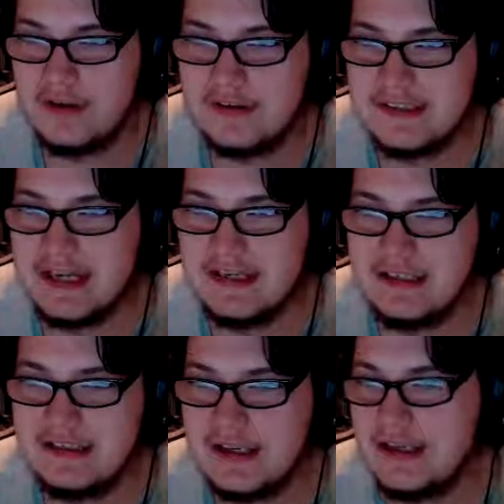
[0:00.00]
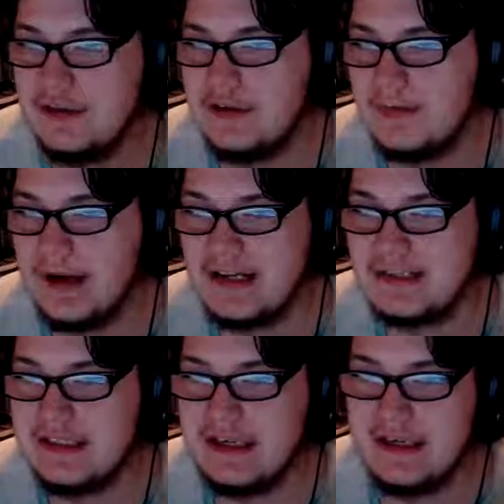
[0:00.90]
the settings like
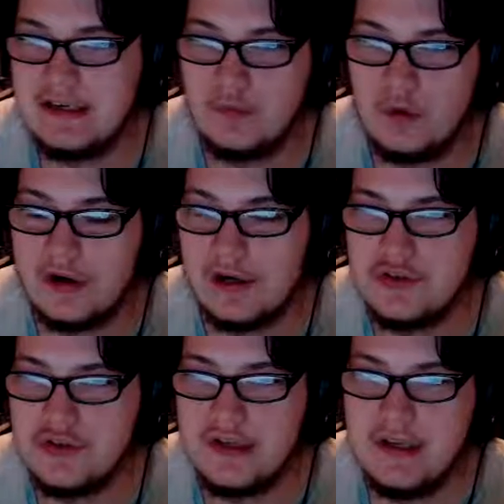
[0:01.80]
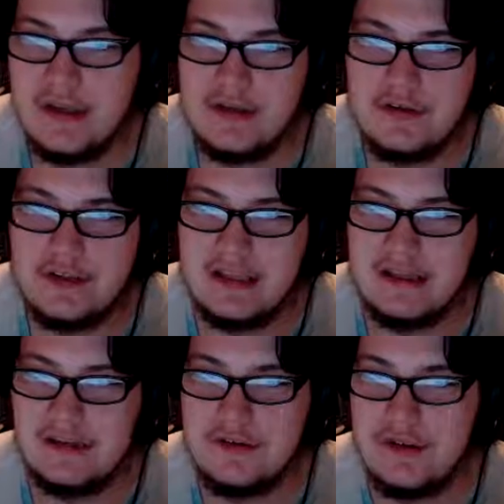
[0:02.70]
minus 10 and 100, you can
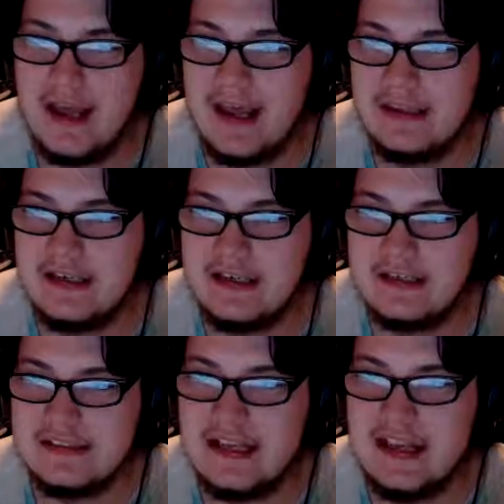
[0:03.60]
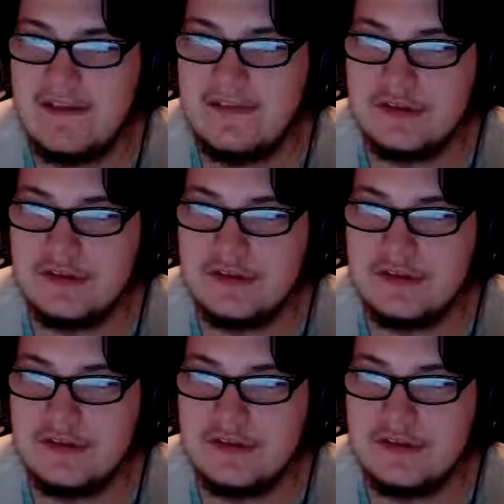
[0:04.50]
then do that and then hit save.